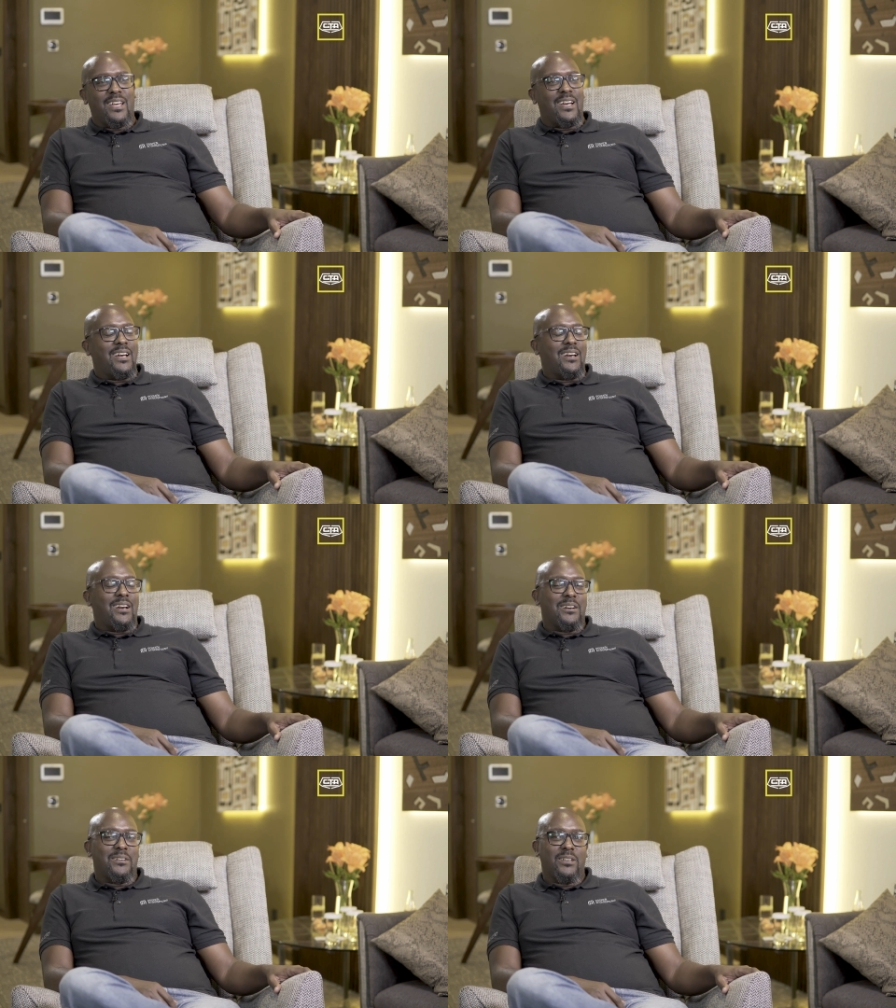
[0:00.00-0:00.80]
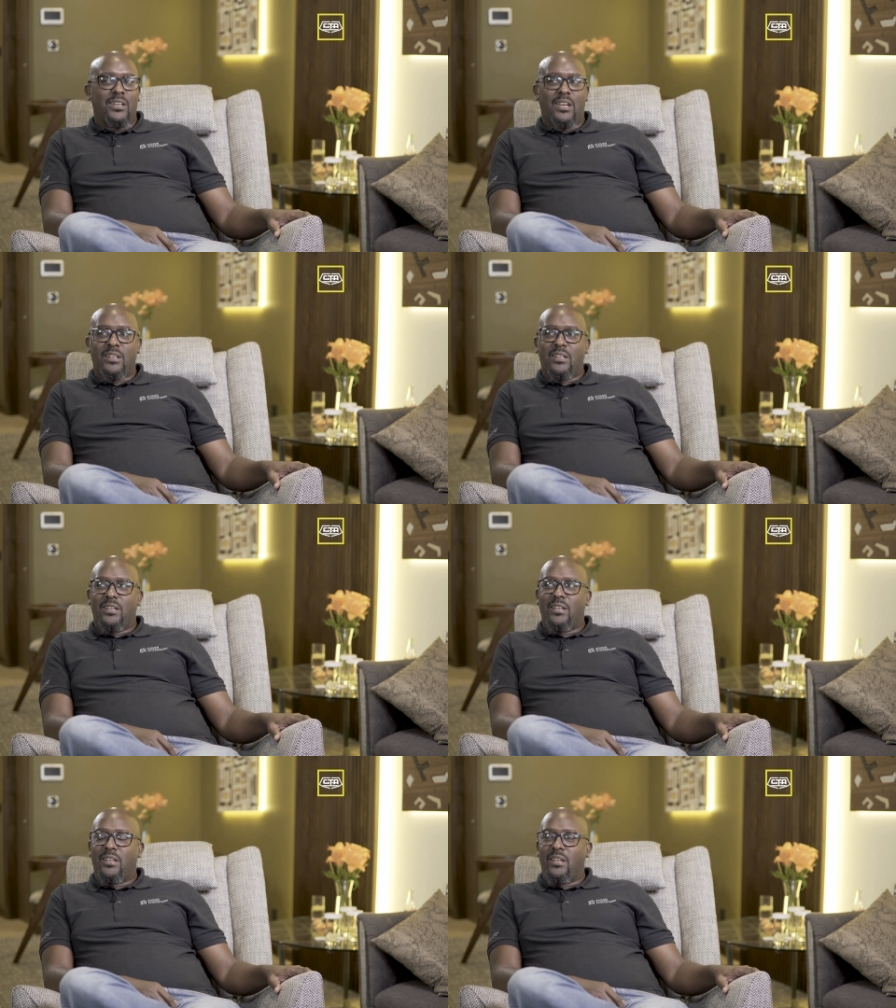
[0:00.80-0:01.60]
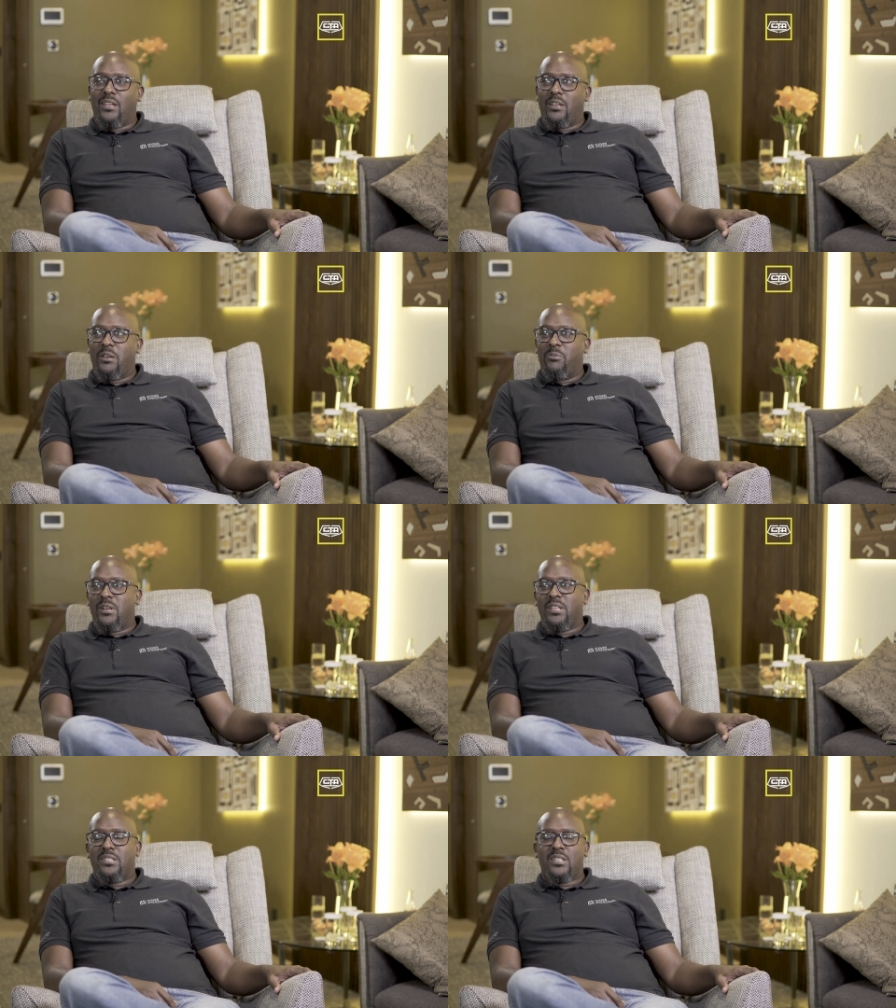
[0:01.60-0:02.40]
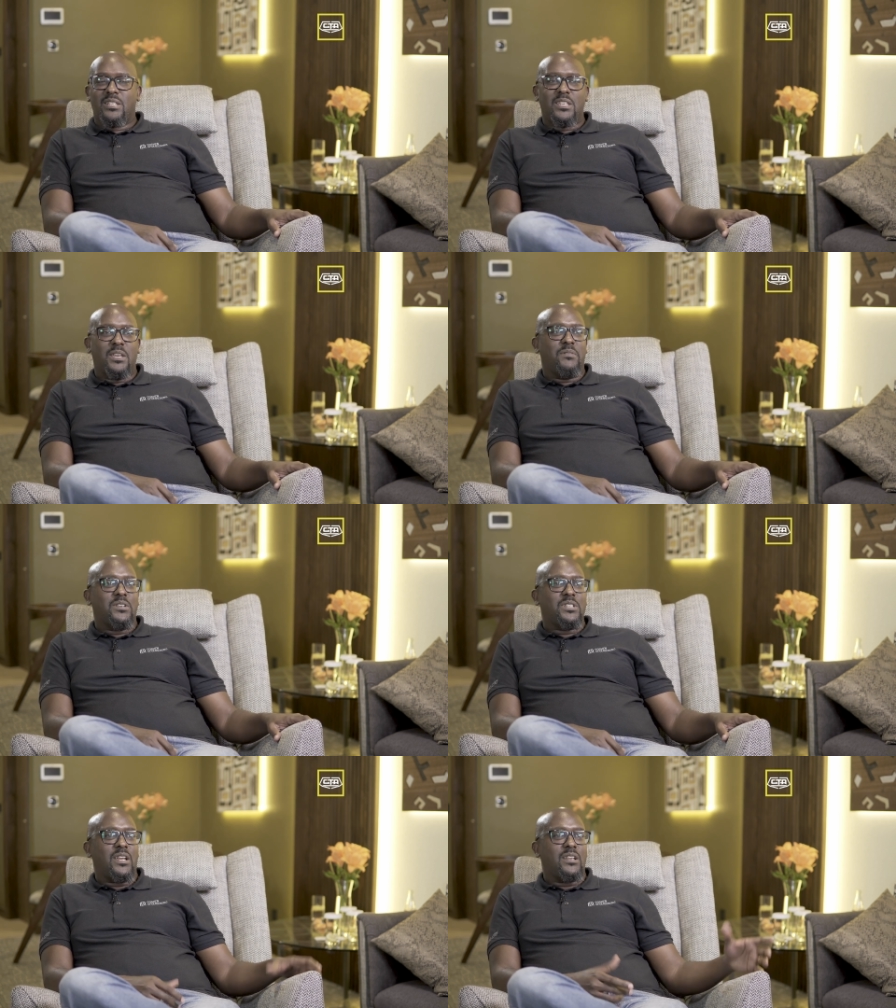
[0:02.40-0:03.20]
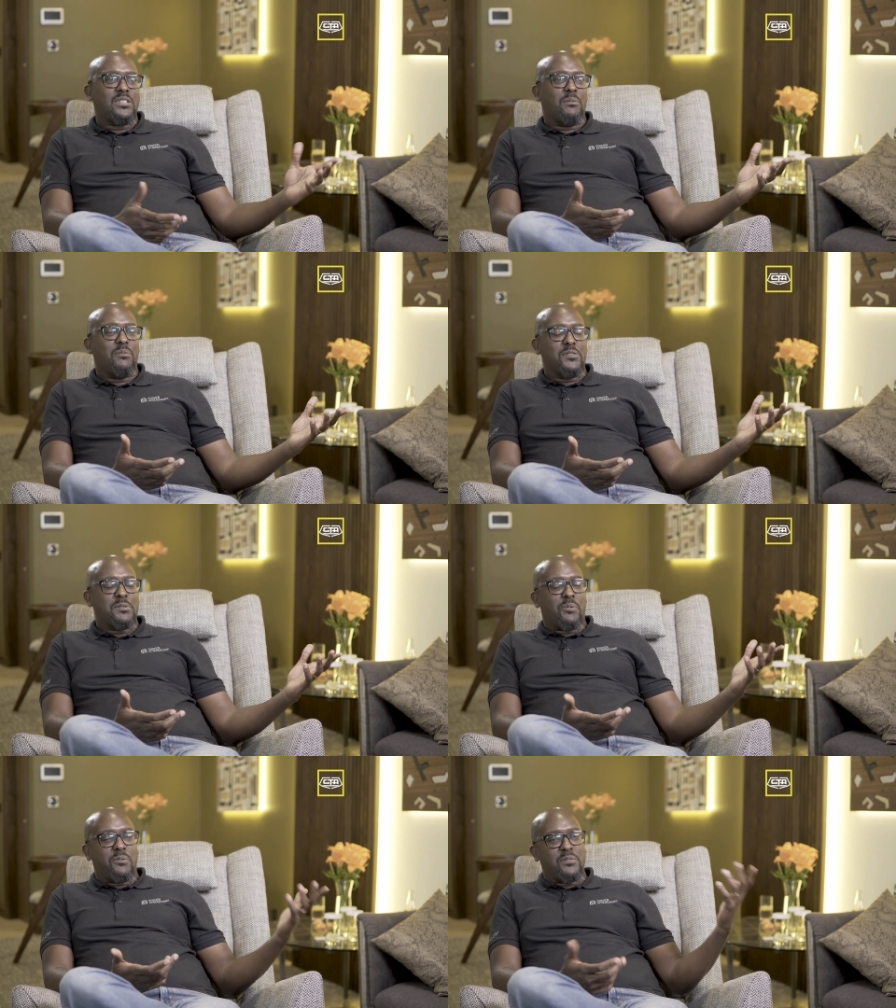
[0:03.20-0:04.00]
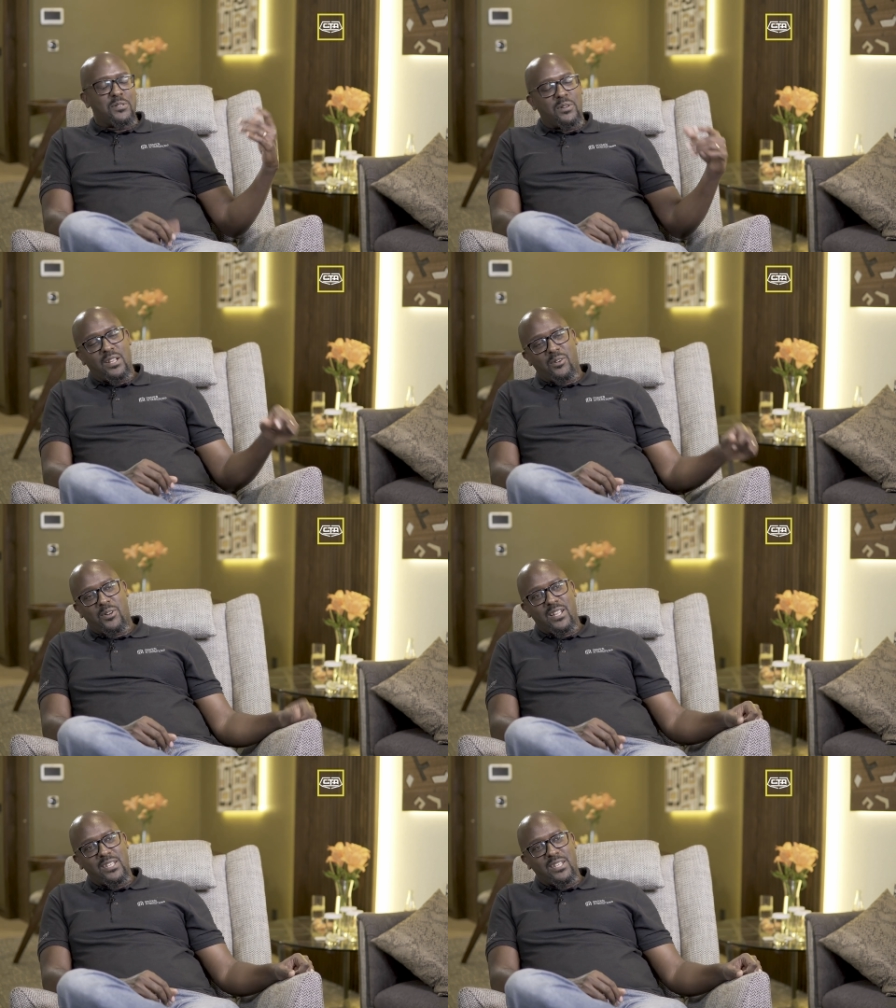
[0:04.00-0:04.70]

Uh, and in, in one instance, he even shared some of his profits on a, on